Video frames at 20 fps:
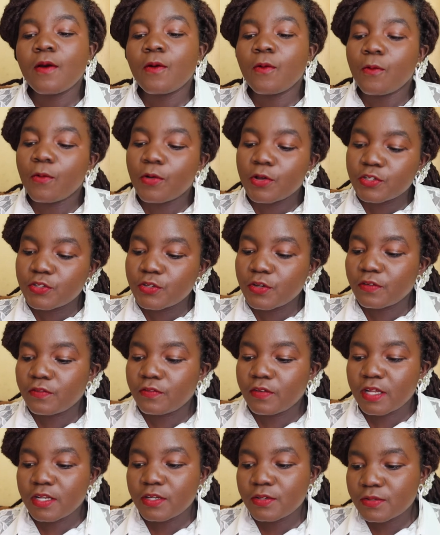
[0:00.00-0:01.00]
what your
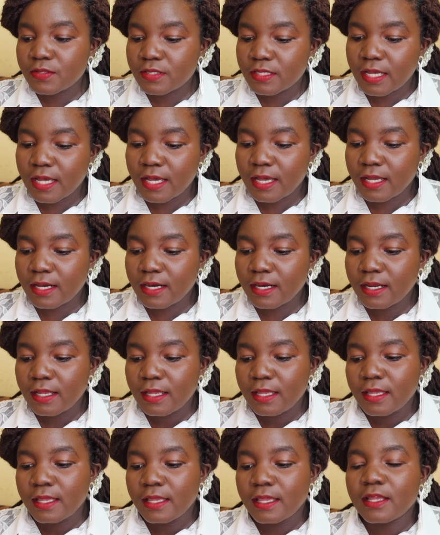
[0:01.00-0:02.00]
values are,
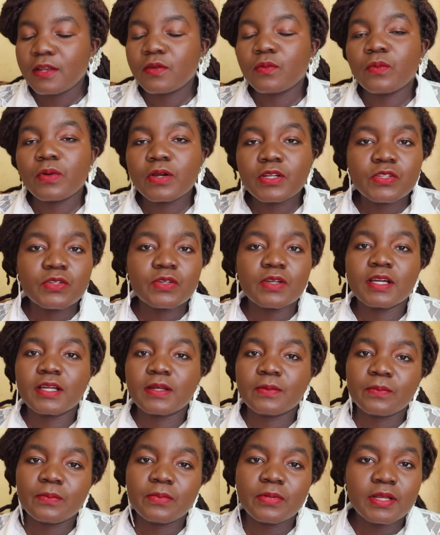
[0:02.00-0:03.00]
and what you
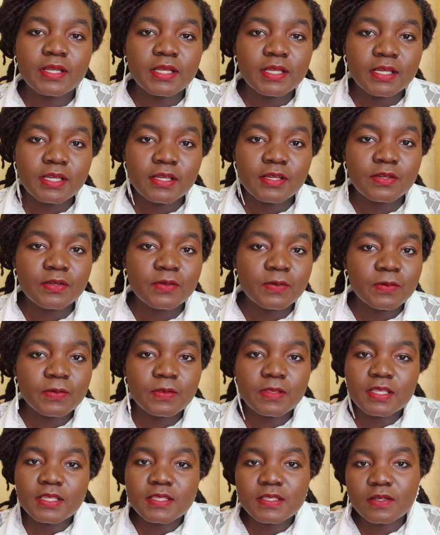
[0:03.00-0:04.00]
can bring to
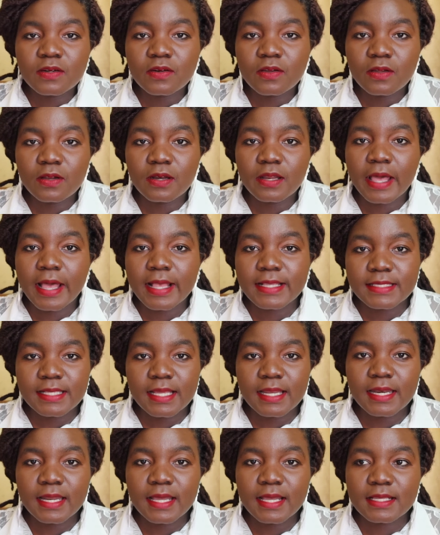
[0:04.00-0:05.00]
this role as
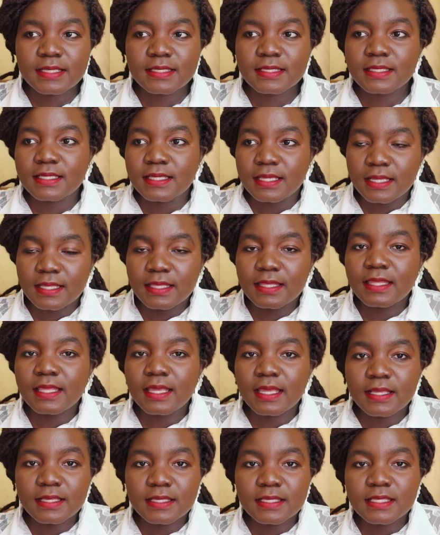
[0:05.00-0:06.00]
a nurse in
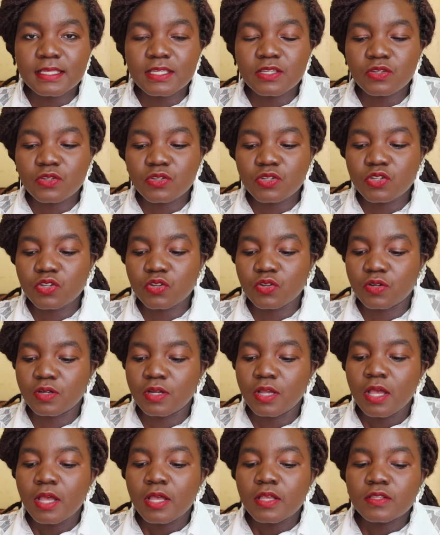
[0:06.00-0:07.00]
their institution.
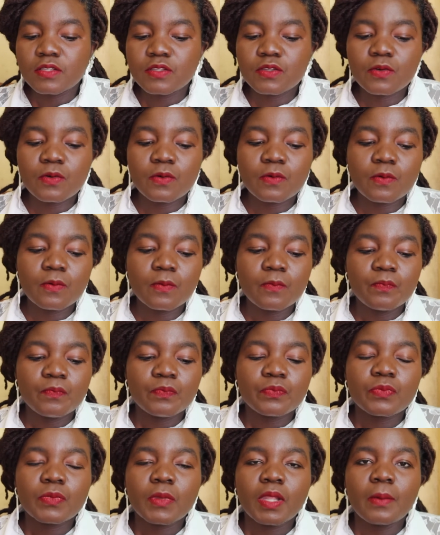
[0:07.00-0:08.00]
So
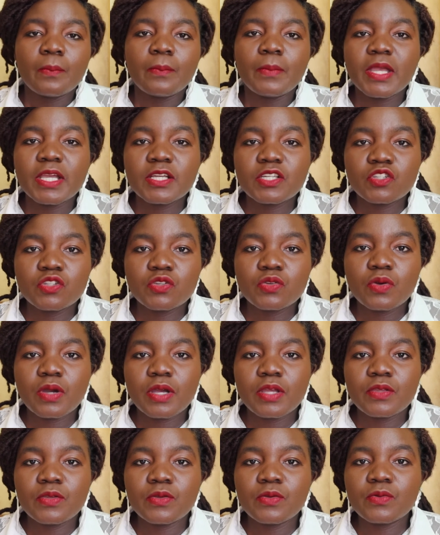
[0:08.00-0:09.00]
make sure
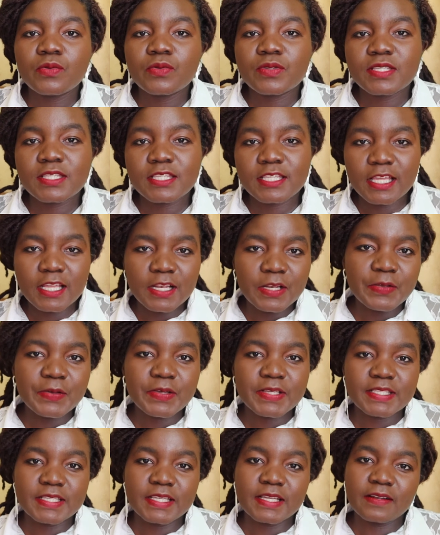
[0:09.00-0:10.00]
you sell
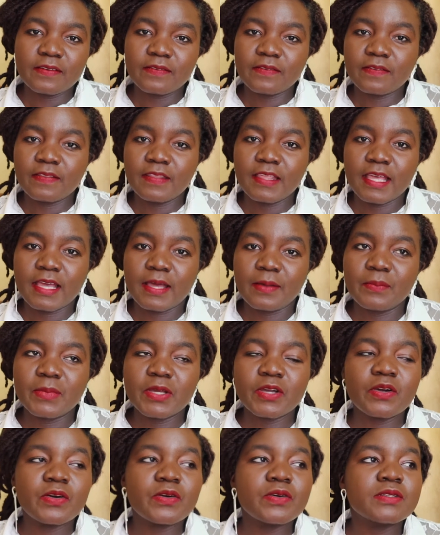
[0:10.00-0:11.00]
yourself there,
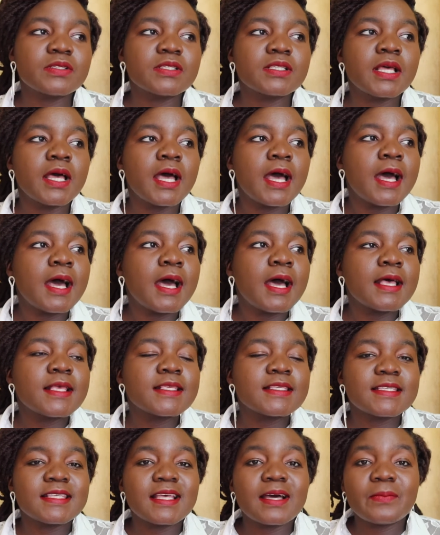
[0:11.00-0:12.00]
because
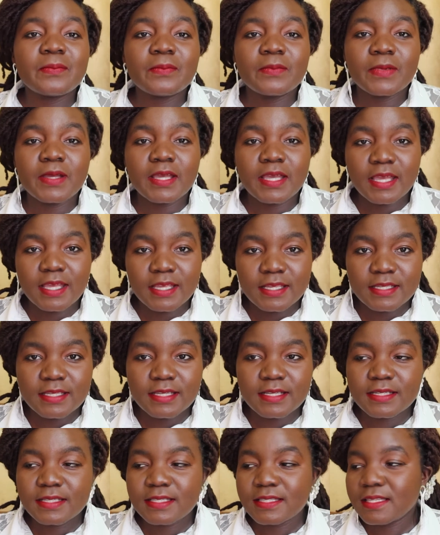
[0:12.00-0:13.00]
Some
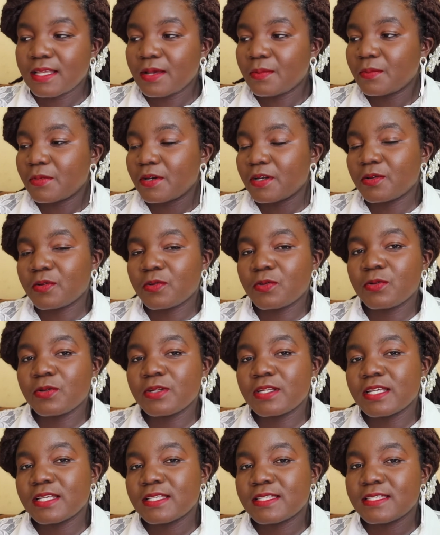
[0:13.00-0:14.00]
agents, some
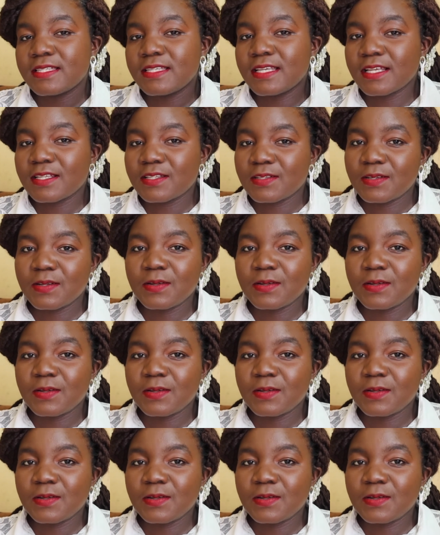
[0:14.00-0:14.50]
recruiters just